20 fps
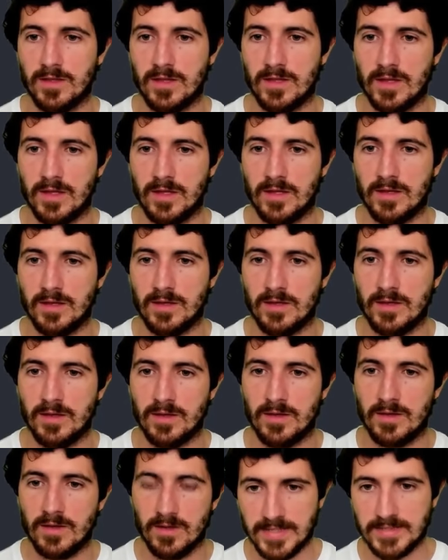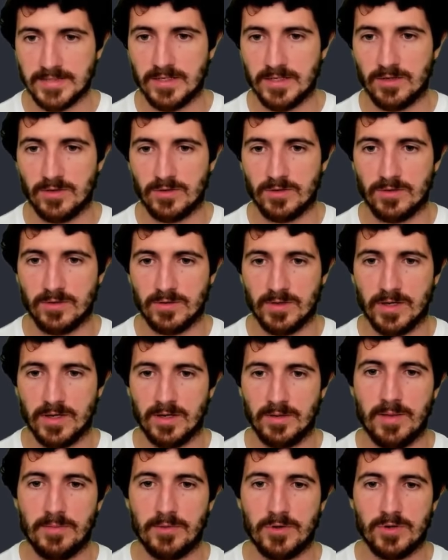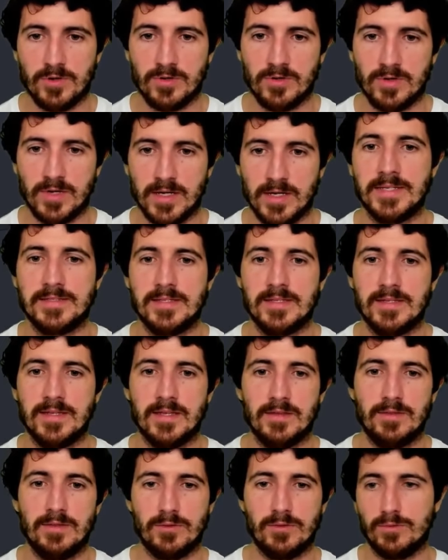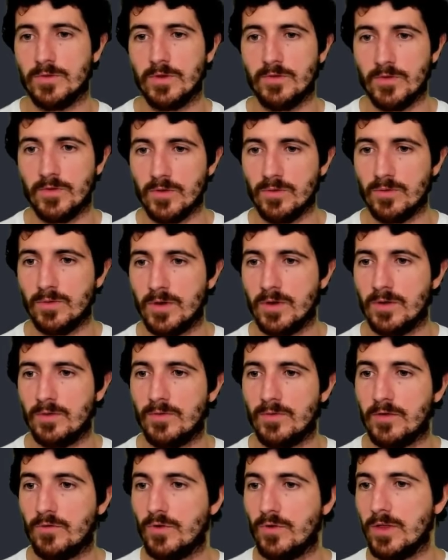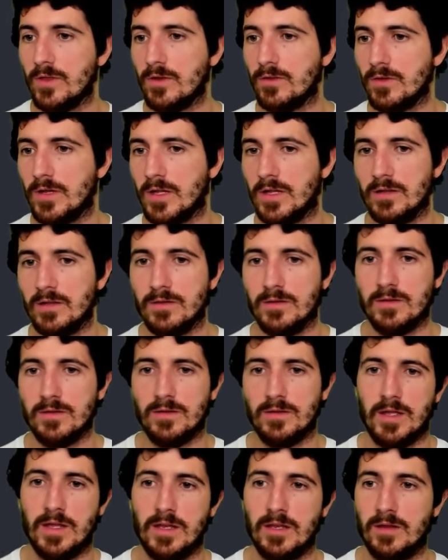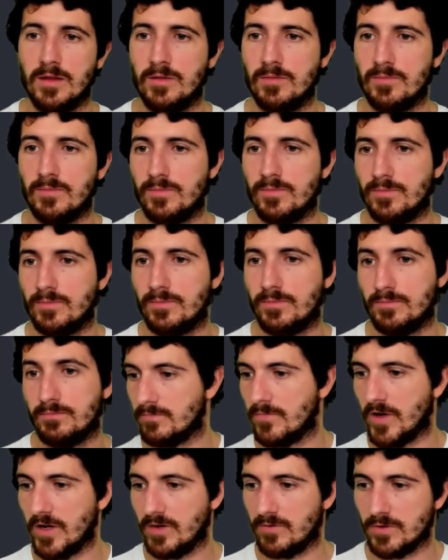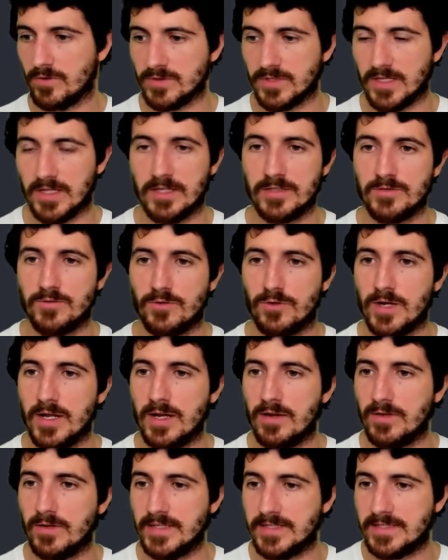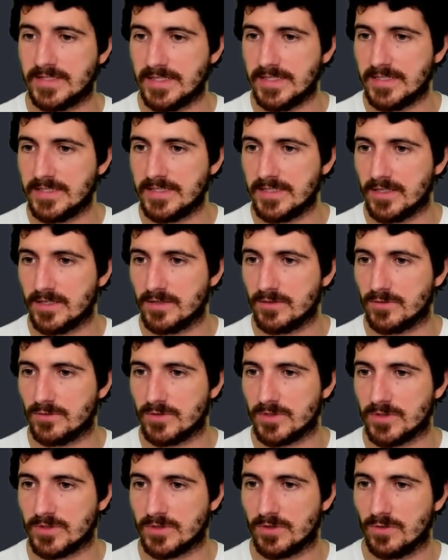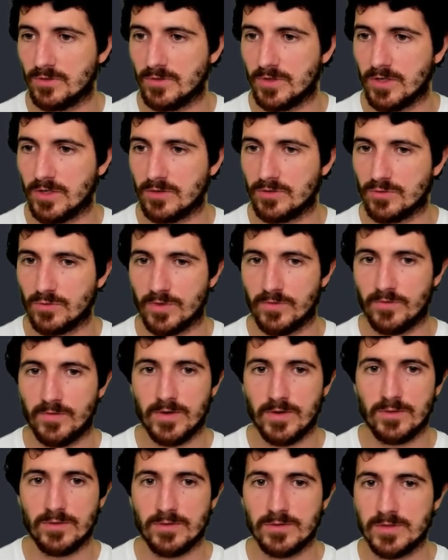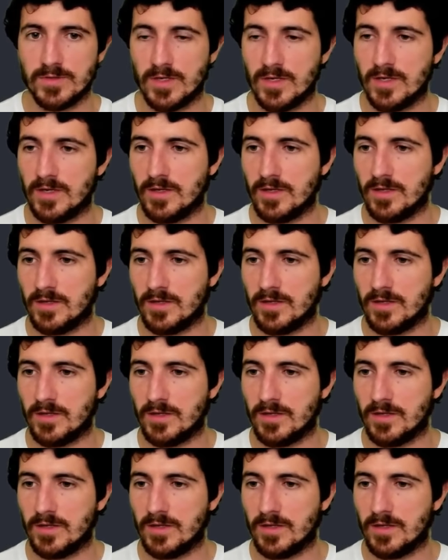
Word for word: and then pass your parameter, pass the date to the view. But if we don't need any variables, at least for now, it's easier to just go here to our views,